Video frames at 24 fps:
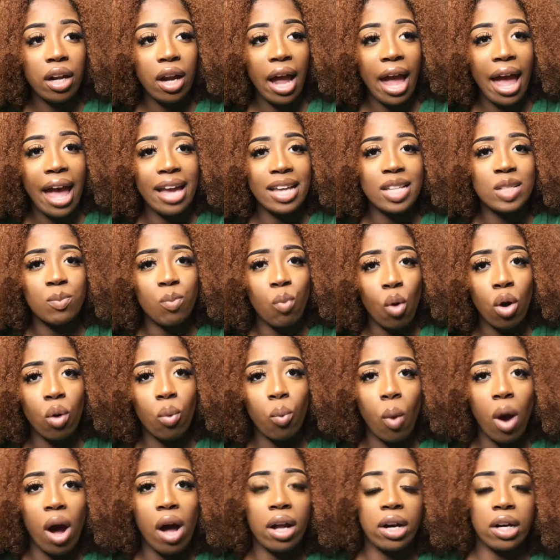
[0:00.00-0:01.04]
has more
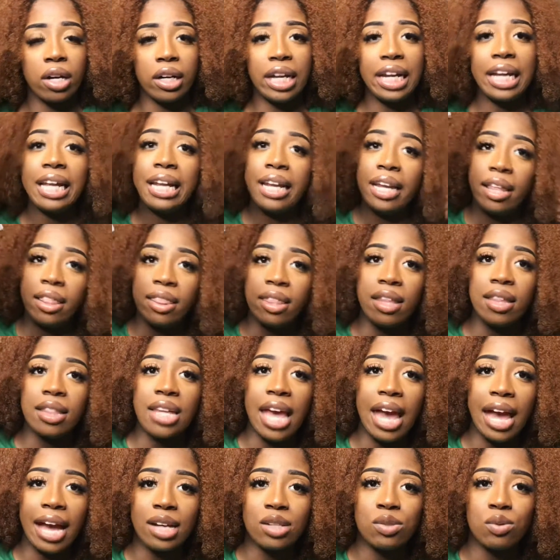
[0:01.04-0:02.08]
water in it than the
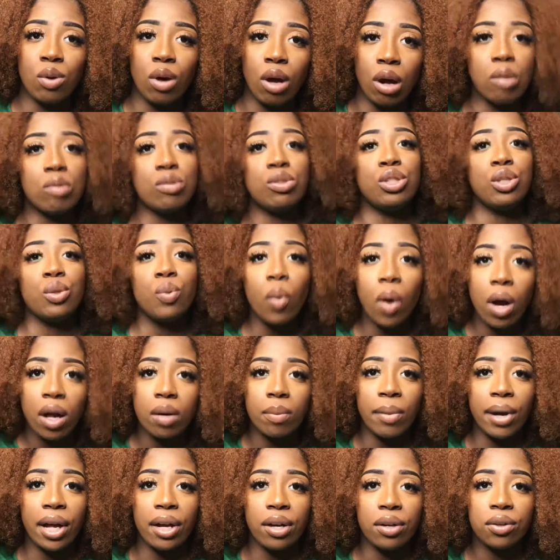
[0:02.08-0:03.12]
actual OG water
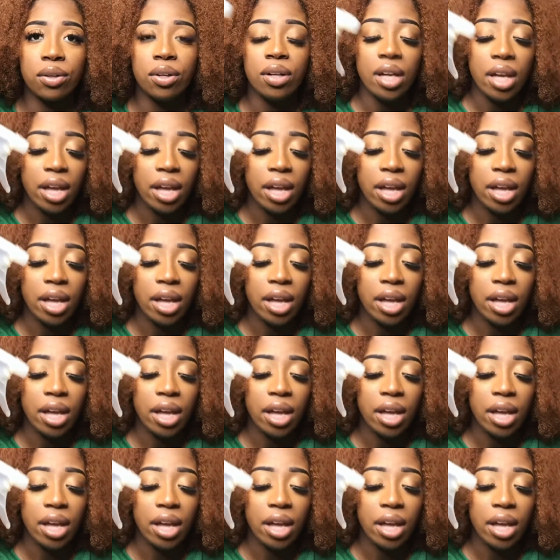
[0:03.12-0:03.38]
bottle.